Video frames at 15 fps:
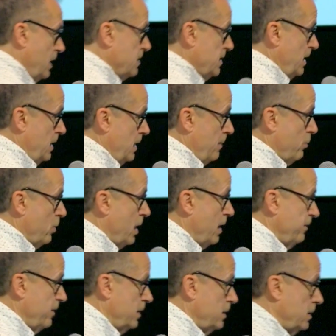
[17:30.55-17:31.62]
as any
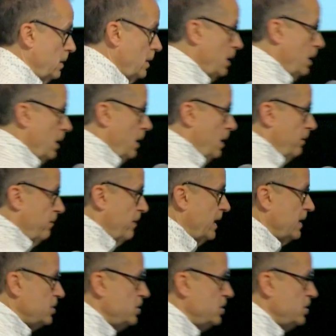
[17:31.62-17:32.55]
prophet. In fact,